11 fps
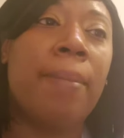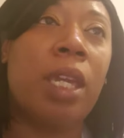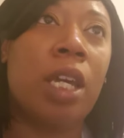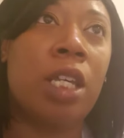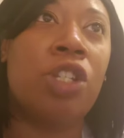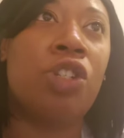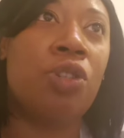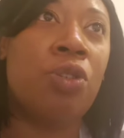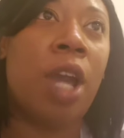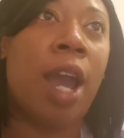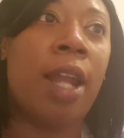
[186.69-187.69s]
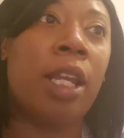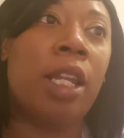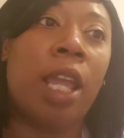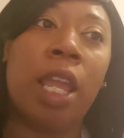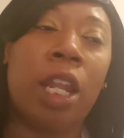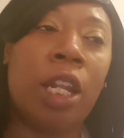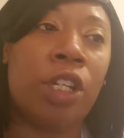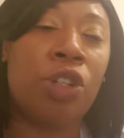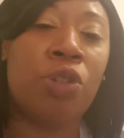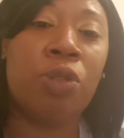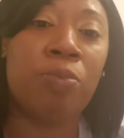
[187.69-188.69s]
because you got it
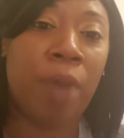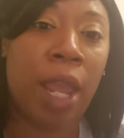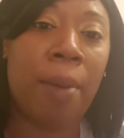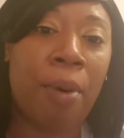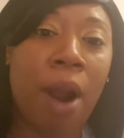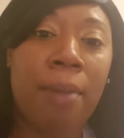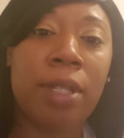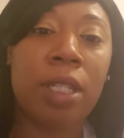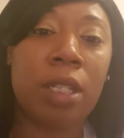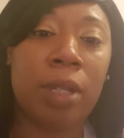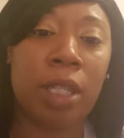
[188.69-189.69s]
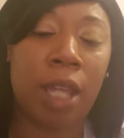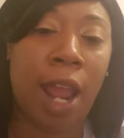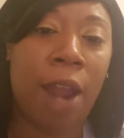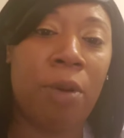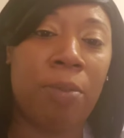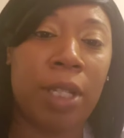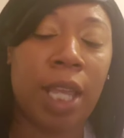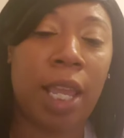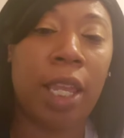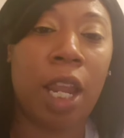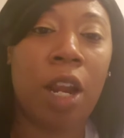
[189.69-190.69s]
and you made a promise to me that I would be
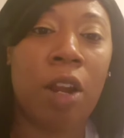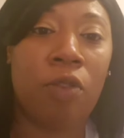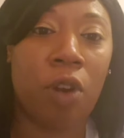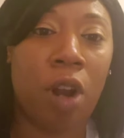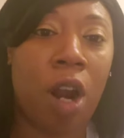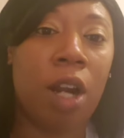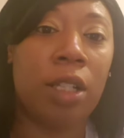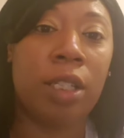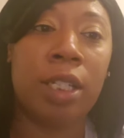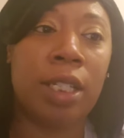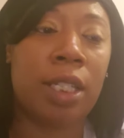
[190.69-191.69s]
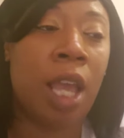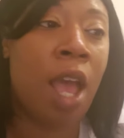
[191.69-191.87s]
taken care of regardless